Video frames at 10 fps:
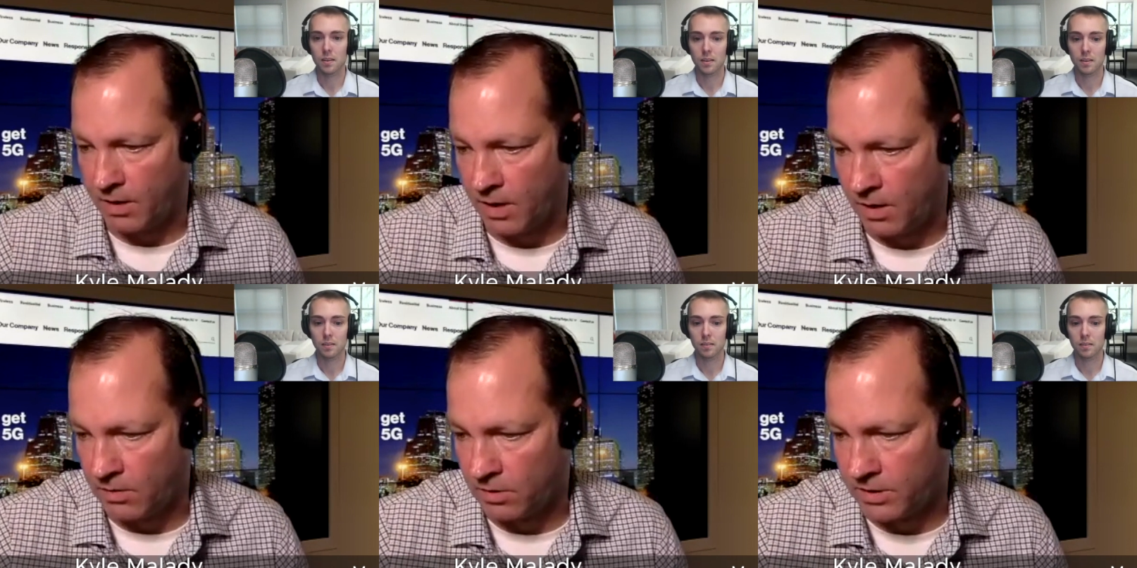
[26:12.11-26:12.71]
Speaker 1: are,
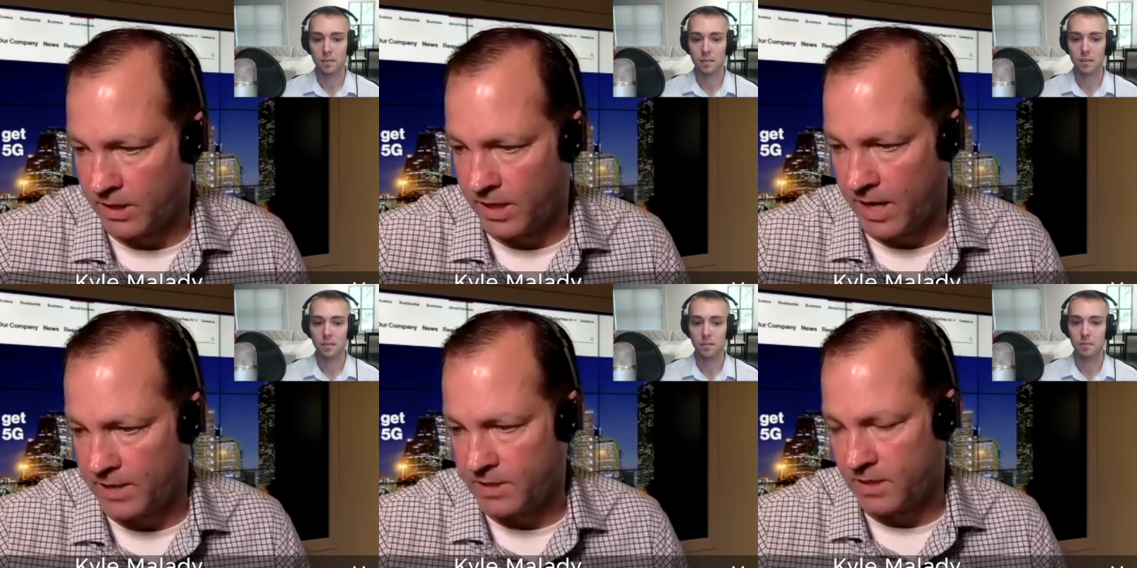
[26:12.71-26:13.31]
are
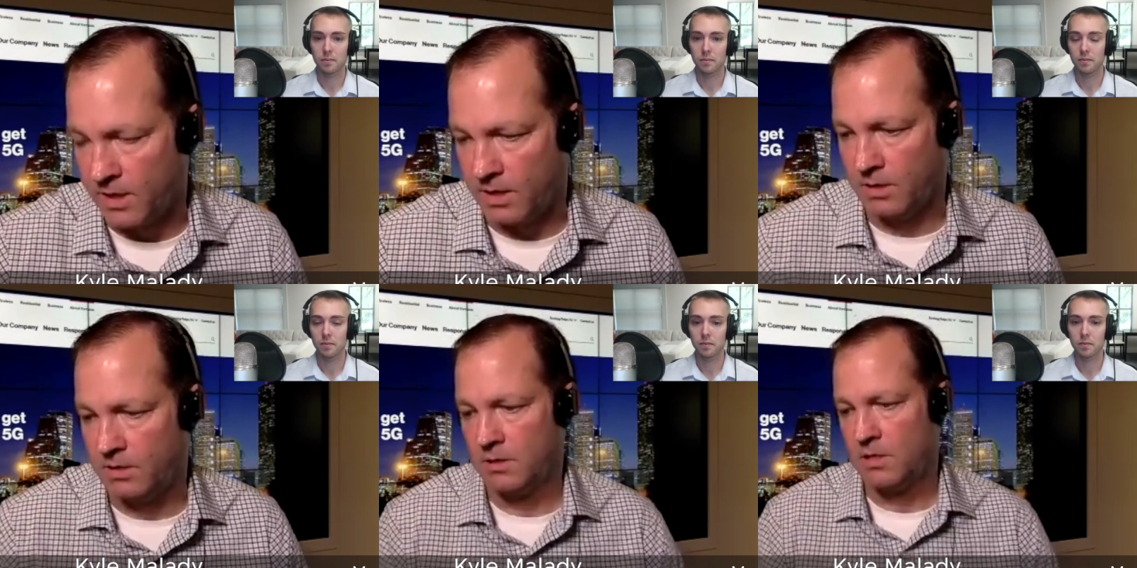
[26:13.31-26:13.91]
looking at,
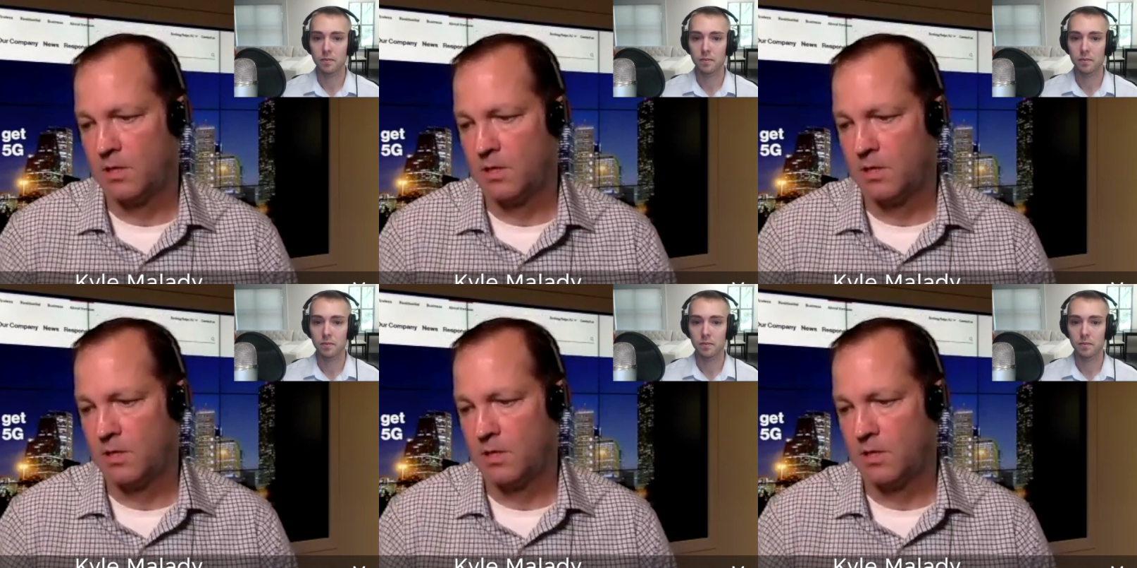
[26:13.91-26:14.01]
uh,